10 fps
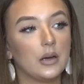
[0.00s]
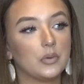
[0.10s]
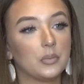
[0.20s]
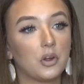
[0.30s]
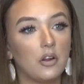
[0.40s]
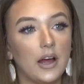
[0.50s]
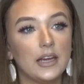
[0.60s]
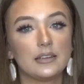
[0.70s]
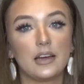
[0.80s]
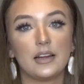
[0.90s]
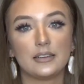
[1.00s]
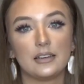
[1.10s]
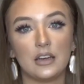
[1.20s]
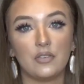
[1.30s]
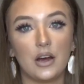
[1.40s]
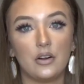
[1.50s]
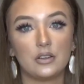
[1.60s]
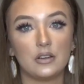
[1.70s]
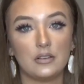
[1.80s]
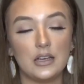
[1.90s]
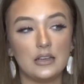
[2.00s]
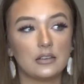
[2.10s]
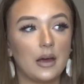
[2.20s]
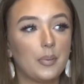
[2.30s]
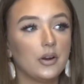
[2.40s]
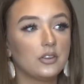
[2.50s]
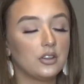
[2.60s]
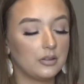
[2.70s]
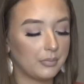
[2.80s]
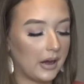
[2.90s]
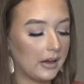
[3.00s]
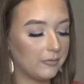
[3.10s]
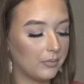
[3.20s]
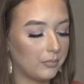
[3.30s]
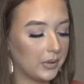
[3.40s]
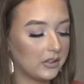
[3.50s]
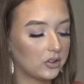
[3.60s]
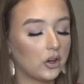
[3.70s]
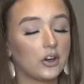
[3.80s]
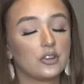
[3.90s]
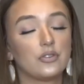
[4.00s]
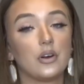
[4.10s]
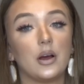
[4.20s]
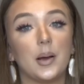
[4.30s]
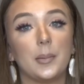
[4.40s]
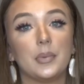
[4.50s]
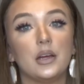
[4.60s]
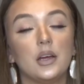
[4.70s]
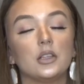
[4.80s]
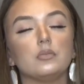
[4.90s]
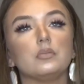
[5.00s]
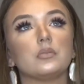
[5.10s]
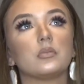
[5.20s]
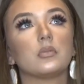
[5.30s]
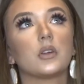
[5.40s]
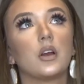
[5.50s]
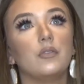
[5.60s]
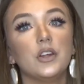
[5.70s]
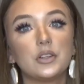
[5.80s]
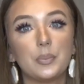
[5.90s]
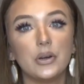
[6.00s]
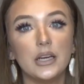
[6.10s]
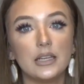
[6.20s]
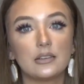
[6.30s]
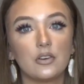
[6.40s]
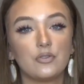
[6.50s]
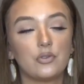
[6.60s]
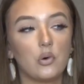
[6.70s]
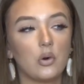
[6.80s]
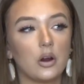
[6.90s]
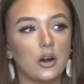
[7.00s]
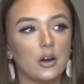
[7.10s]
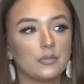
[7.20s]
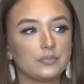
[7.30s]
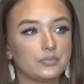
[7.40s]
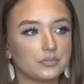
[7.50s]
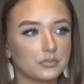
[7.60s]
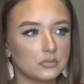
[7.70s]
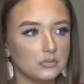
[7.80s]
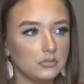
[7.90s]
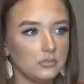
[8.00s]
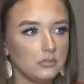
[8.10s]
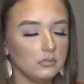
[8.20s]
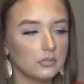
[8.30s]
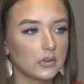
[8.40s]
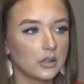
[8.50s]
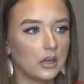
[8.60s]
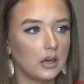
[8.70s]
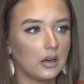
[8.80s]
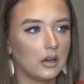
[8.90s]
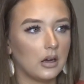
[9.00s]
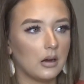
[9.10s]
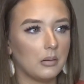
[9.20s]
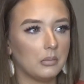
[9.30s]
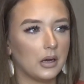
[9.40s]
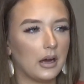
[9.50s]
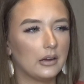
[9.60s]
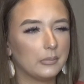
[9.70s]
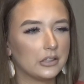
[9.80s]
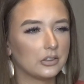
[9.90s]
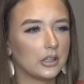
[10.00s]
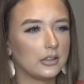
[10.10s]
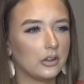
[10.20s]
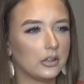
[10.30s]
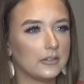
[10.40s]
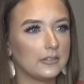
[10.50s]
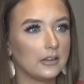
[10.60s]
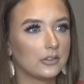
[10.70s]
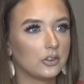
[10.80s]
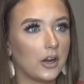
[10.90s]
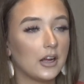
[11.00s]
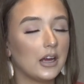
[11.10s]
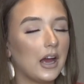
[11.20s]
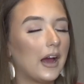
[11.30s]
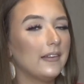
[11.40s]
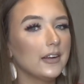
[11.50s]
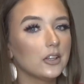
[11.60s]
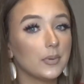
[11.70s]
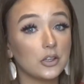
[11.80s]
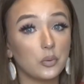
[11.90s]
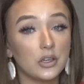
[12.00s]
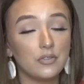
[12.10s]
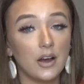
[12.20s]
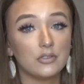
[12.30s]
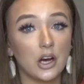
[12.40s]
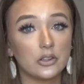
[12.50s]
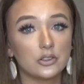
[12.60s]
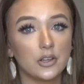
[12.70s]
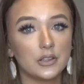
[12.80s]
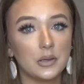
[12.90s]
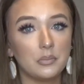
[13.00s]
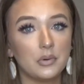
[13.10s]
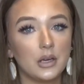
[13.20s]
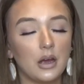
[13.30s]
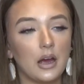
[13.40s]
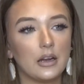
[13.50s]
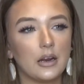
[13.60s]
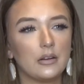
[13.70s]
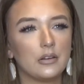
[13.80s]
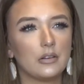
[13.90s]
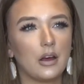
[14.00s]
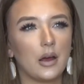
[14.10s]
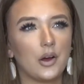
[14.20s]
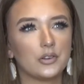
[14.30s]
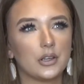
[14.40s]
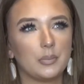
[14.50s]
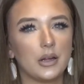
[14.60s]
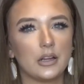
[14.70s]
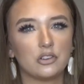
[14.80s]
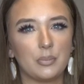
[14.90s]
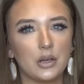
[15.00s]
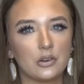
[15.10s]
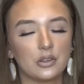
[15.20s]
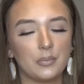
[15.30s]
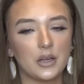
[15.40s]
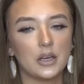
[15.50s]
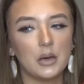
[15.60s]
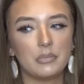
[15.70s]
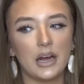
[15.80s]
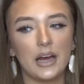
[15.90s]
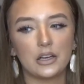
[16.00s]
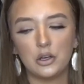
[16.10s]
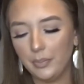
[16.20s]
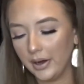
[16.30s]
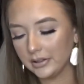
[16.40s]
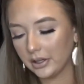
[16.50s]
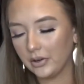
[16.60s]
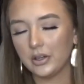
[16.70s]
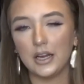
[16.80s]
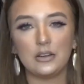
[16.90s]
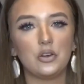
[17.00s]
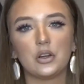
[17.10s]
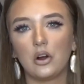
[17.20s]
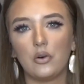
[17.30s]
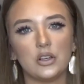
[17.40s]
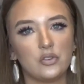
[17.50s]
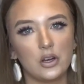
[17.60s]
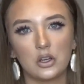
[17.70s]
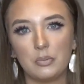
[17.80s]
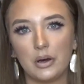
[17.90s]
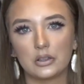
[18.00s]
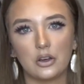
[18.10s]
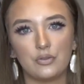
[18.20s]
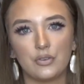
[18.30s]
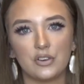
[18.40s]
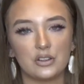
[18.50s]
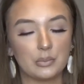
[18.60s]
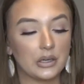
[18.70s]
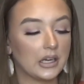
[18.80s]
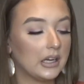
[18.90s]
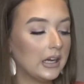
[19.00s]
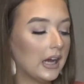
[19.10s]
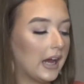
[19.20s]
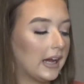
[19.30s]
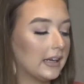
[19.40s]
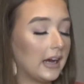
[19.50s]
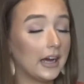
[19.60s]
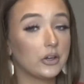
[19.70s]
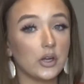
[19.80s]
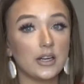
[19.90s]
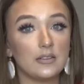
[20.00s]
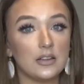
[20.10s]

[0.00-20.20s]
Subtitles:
some clients. I like to give out these. I purchased my business cards from Vistaprint for how much did I tell Lindsay yesterday? I think I spent $25 on them, and I also had to pay like shipping or something, but I had a coupon code, and you can always find a coupon code for Vistaprint, and I created